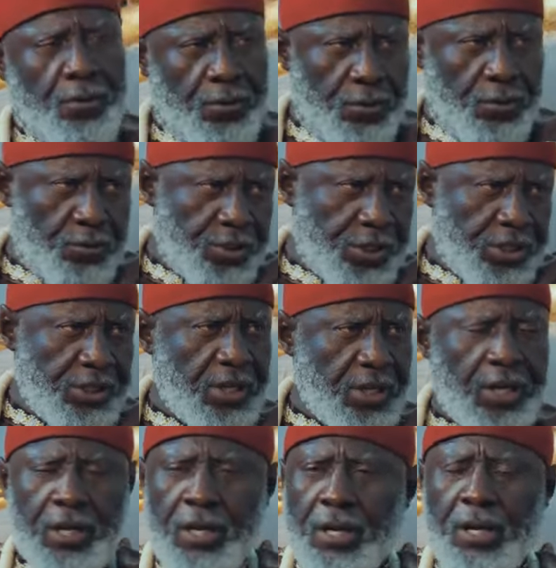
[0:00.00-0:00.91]
Are you
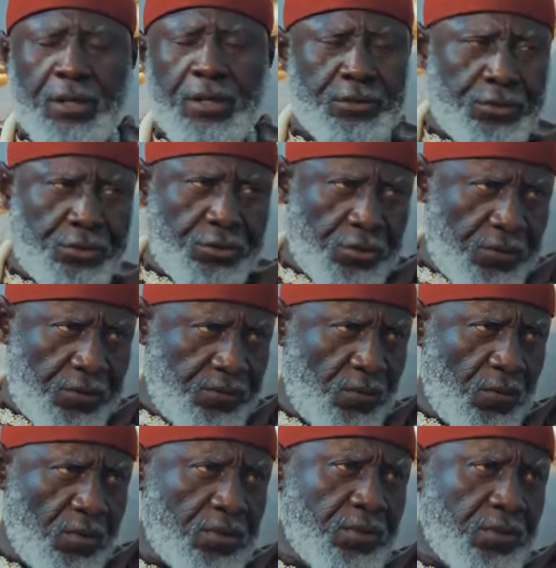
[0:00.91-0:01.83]
sure
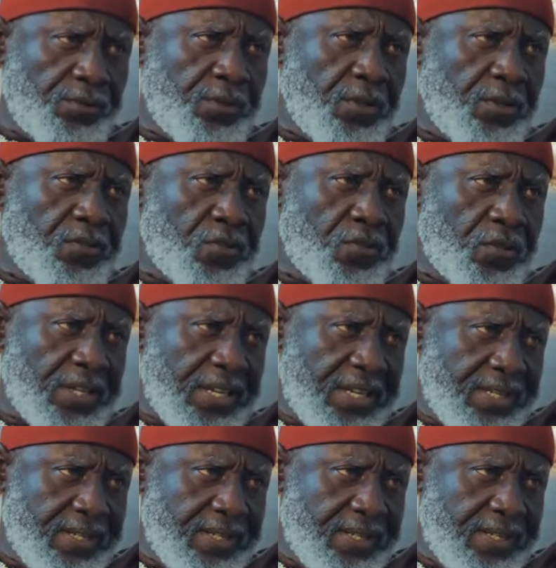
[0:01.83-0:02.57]
of what you've just